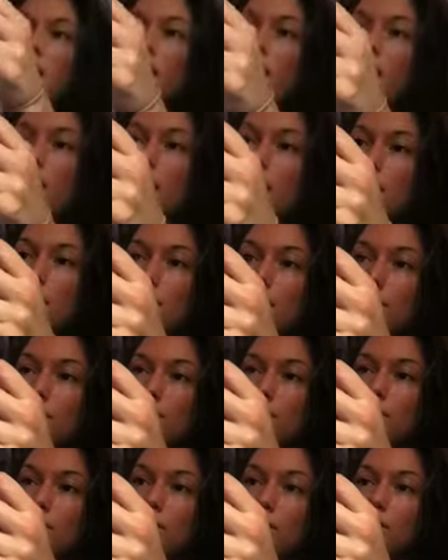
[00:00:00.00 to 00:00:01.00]

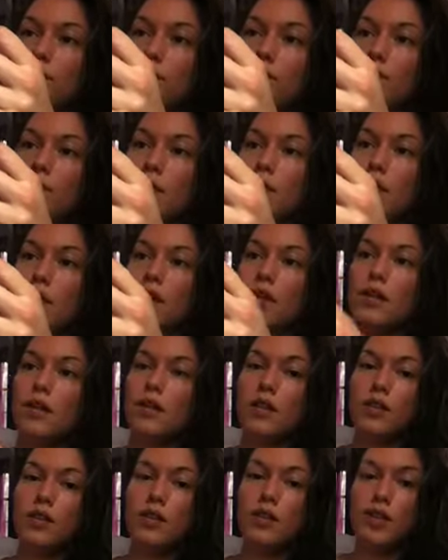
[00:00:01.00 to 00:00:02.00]
um,
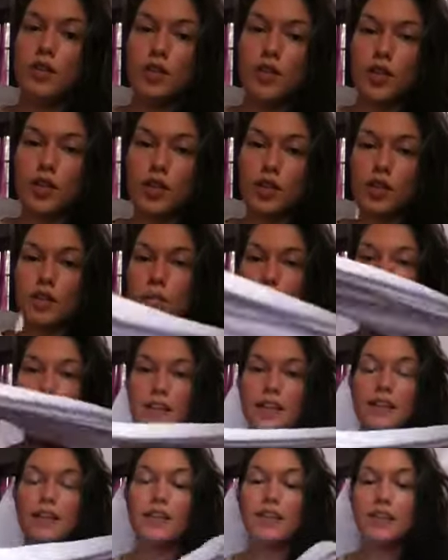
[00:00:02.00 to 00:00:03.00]
shirt, but
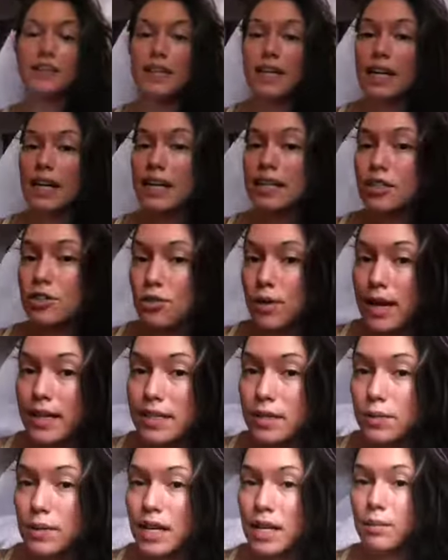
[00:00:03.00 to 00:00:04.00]
it looks like a
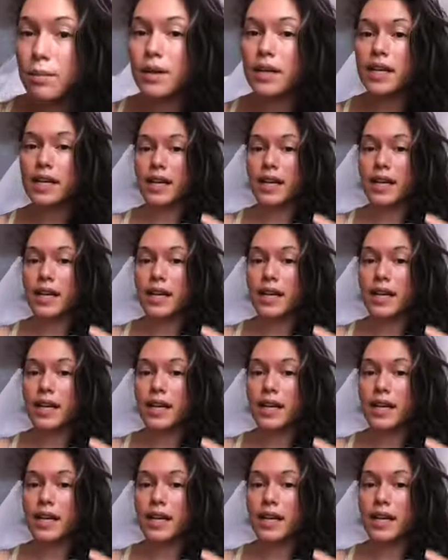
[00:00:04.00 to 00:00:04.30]
dress when I put